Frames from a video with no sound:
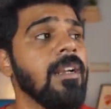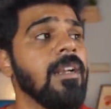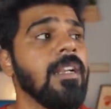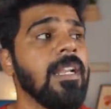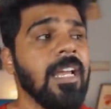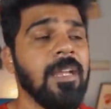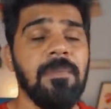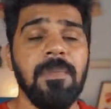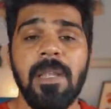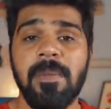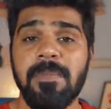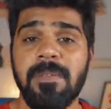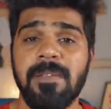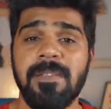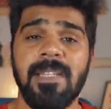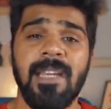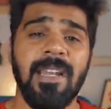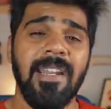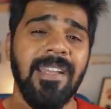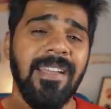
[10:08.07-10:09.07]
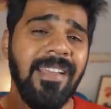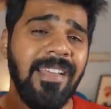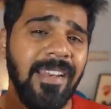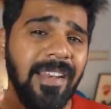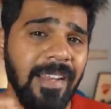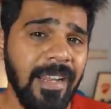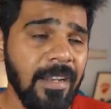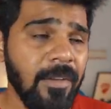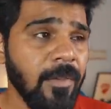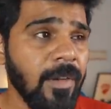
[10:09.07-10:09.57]
Time lapses are a
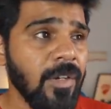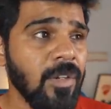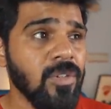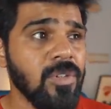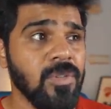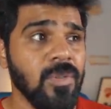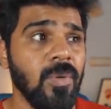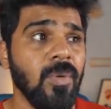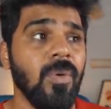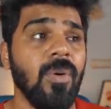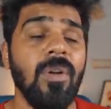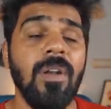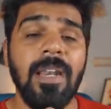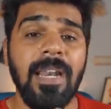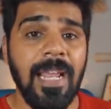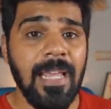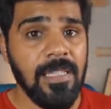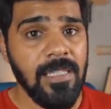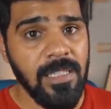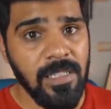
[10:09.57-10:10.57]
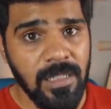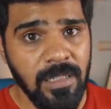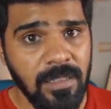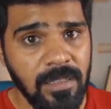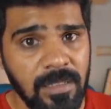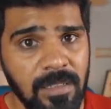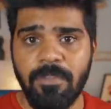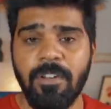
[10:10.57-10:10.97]
great way to show transitions.